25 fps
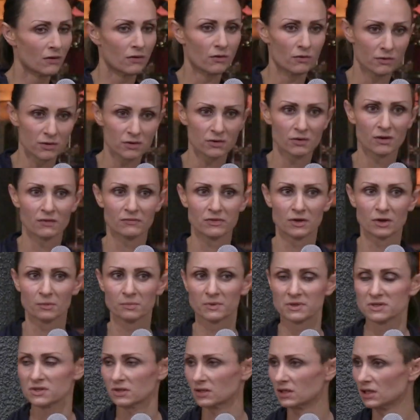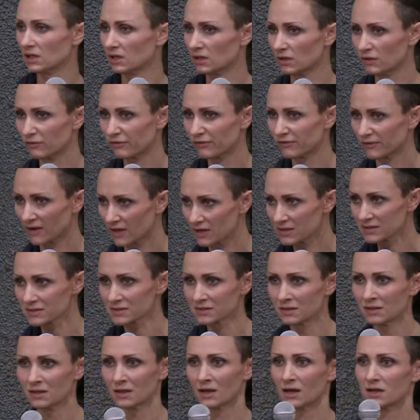or you have the opportunity to
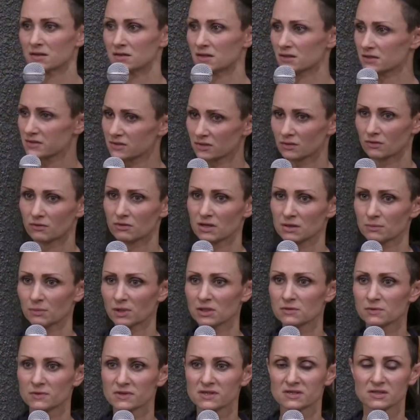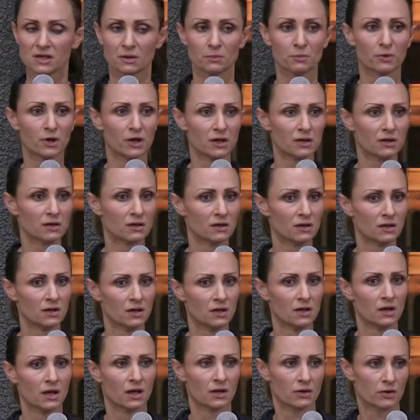face a disagreement with someone
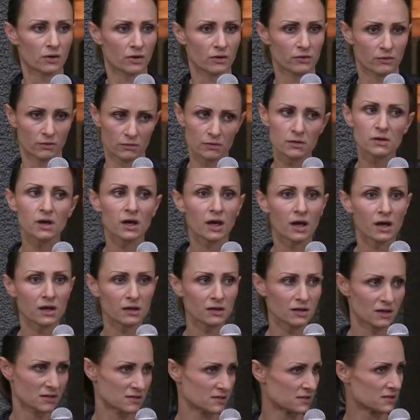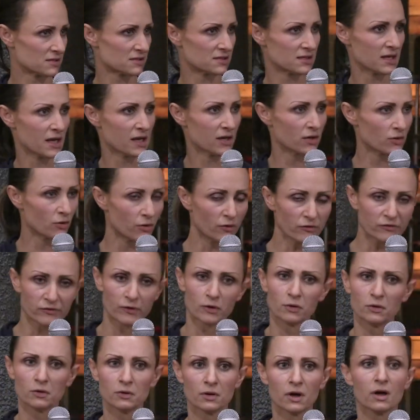and go, okay, it's a standoff,
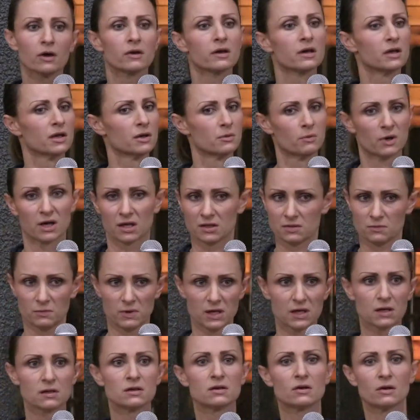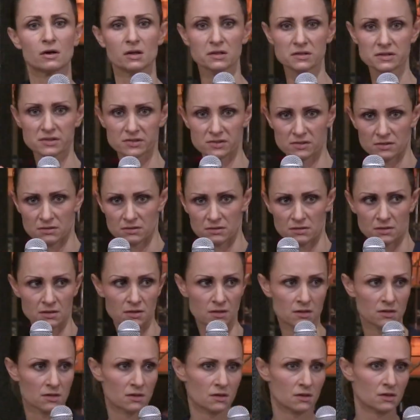or okay, no, wait, we can dance.
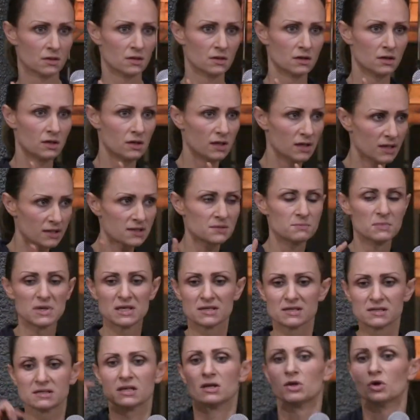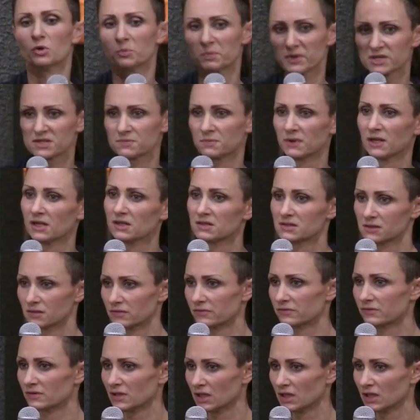Let me see your perspective.